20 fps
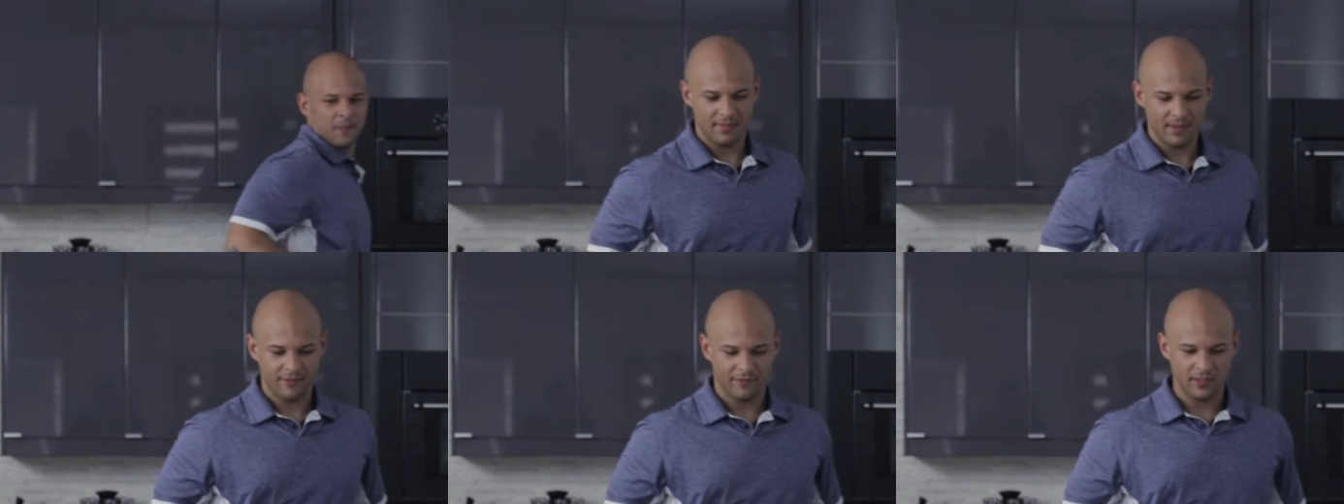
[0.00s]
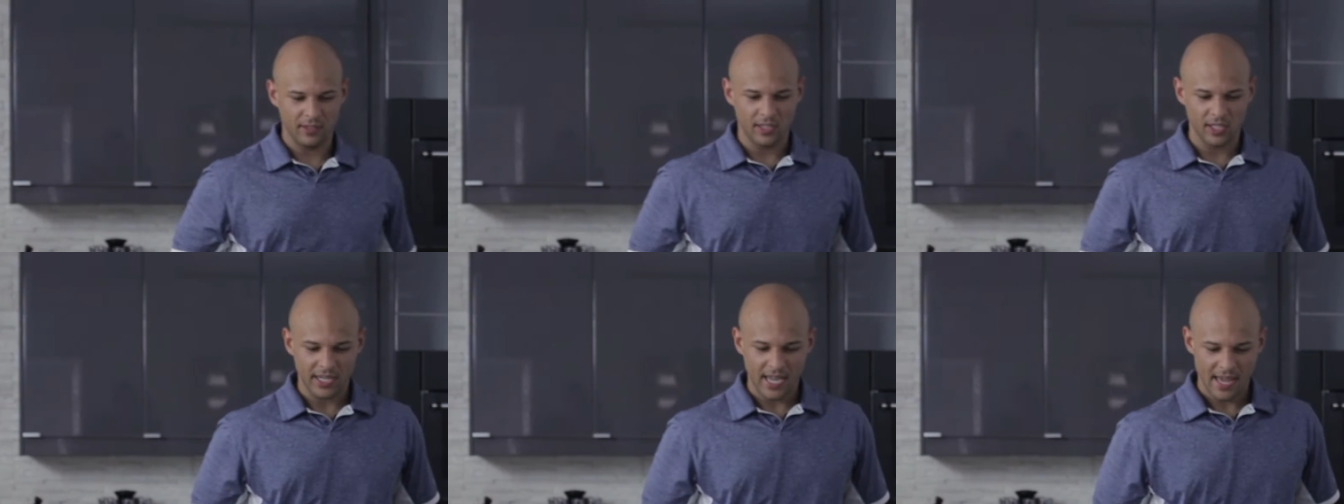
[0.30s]
If
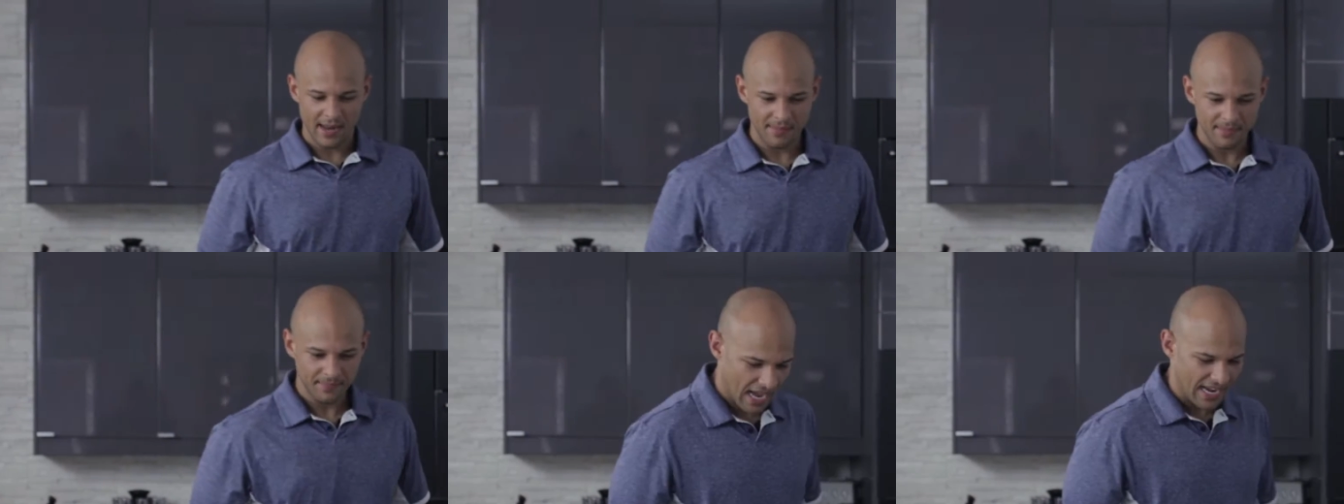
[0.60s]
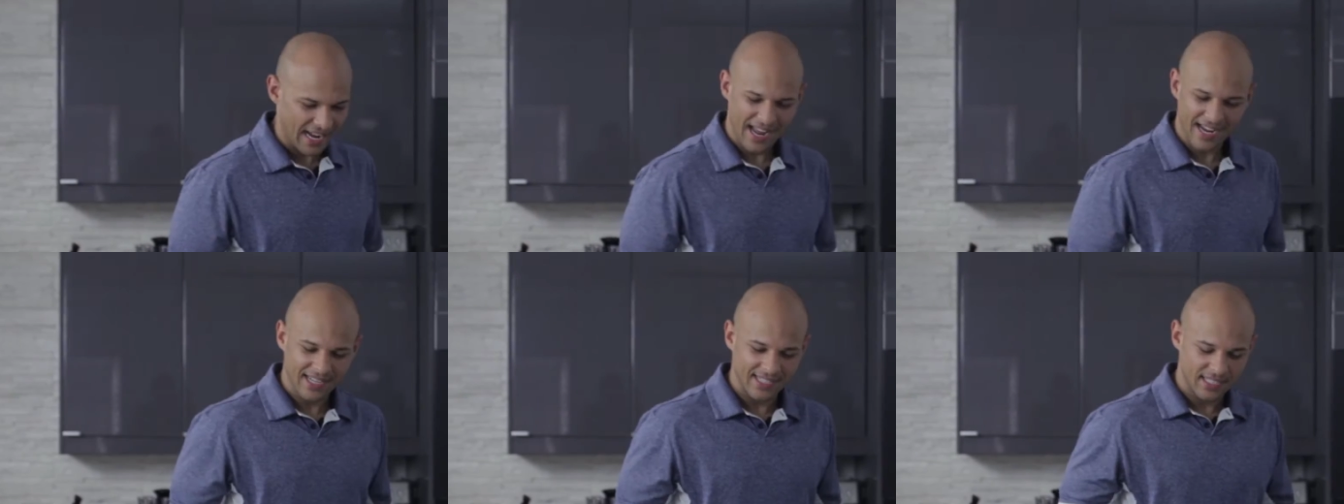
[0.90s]
you look at them,
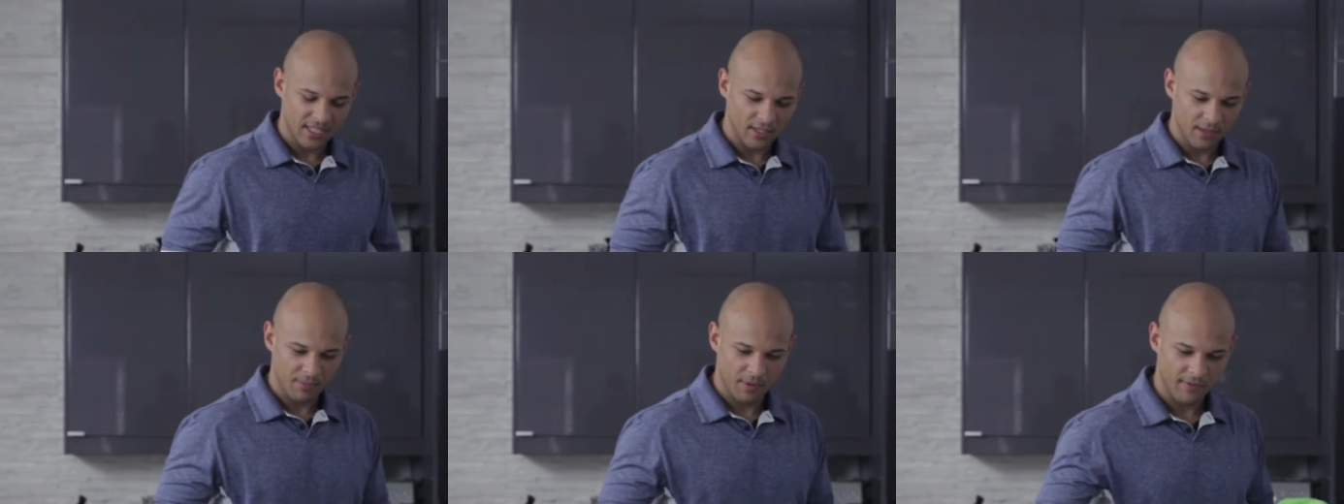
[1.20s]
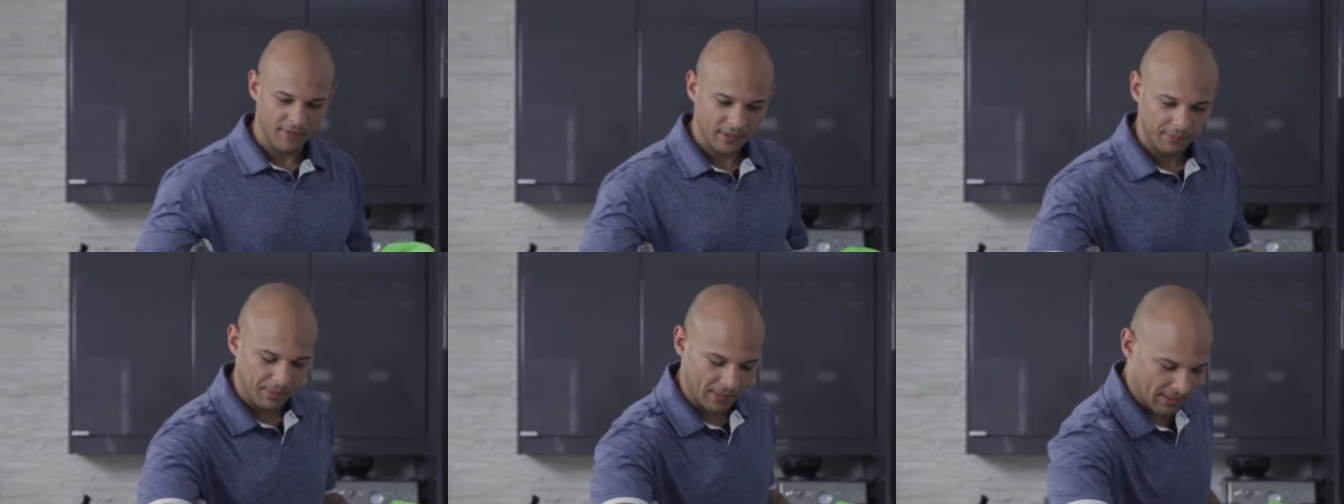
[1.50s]
I can tell they're
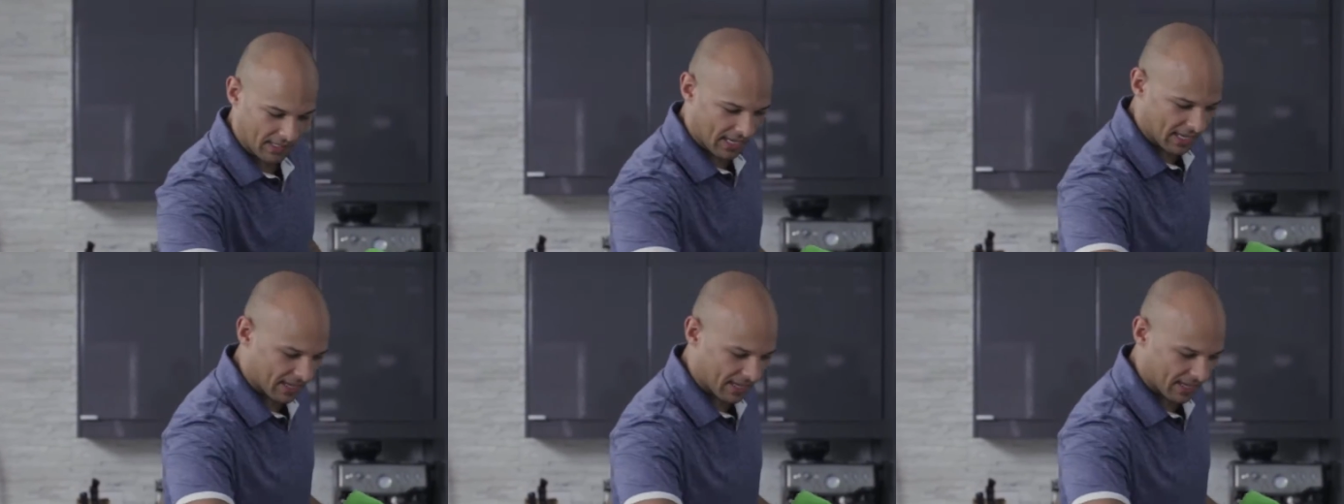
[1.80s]
perfect, but